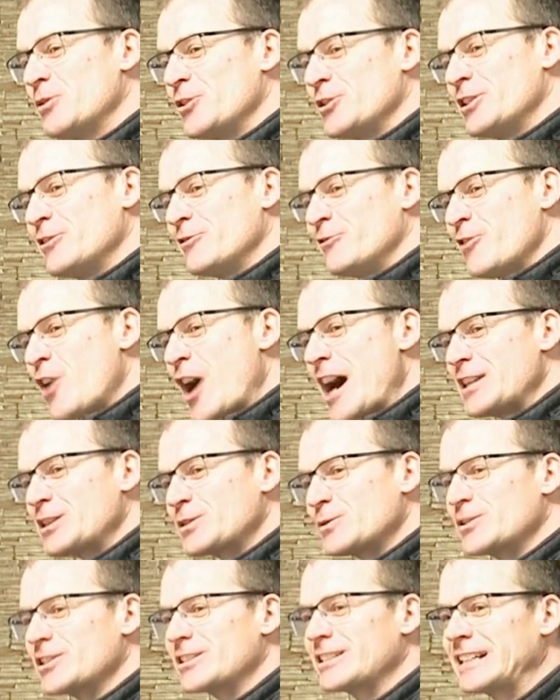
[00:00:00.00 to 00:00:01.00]
a
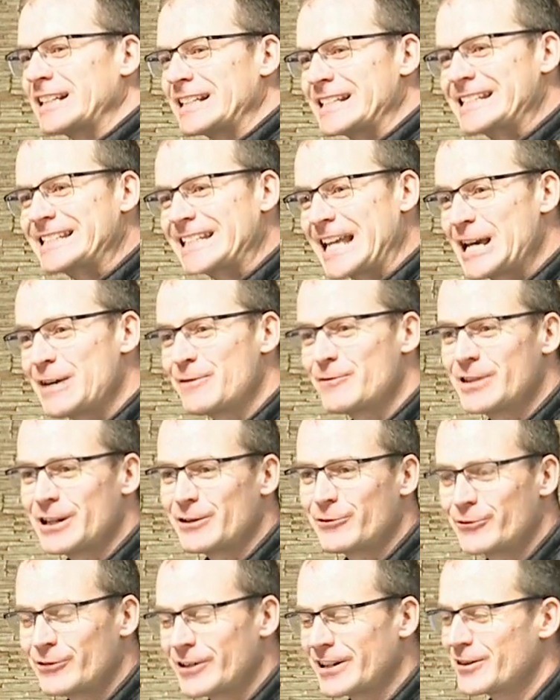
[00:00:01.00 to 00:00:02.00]
device, which is going to save
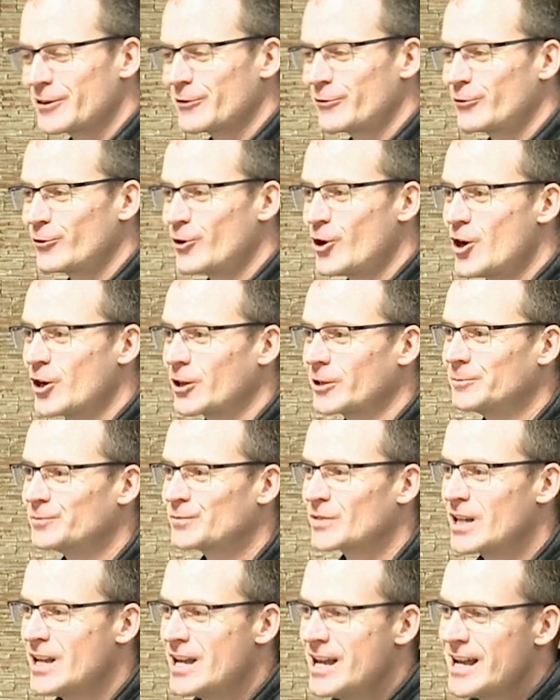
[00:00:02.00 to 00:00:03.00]
their friend, the frog.